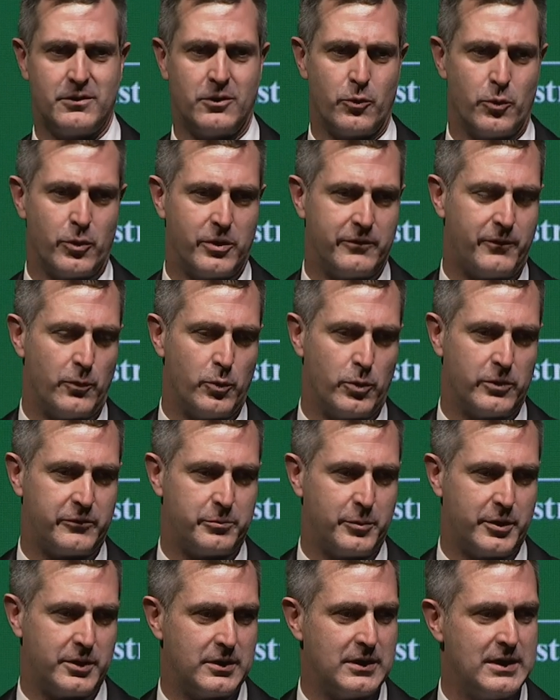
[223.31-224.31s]
law
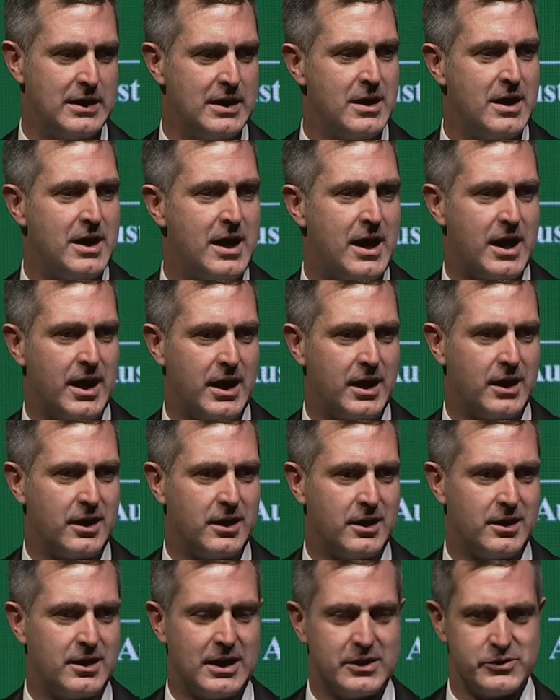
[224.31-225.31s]
enforcement and
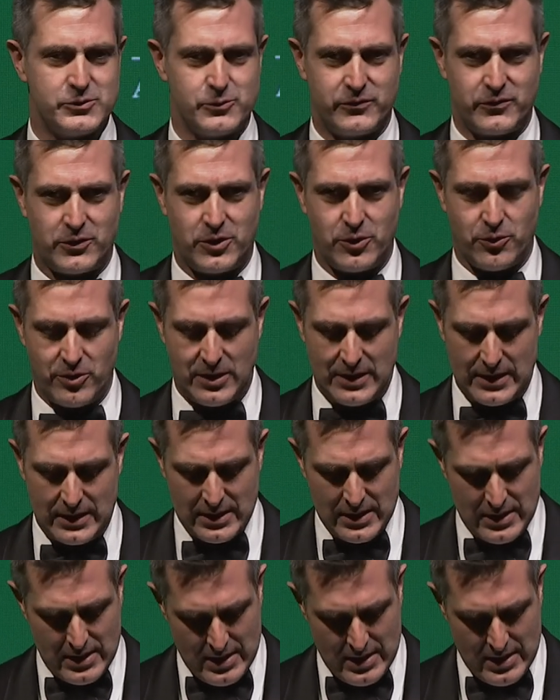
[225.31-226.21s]
national security